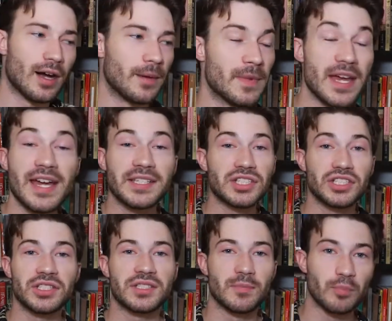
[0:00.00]
Um, it's
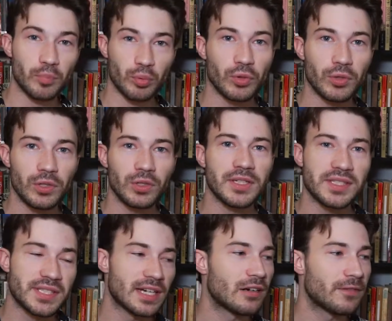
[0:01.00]
just brutal,
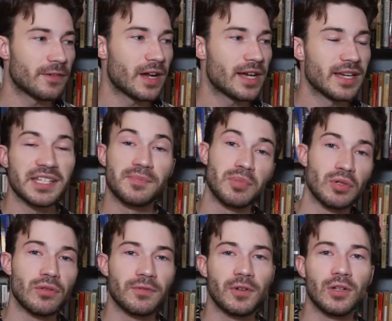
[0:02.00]
it's terrifying, it's
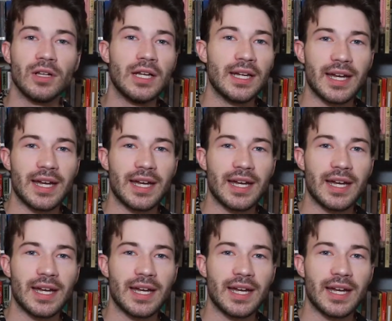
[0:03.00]
beautiful,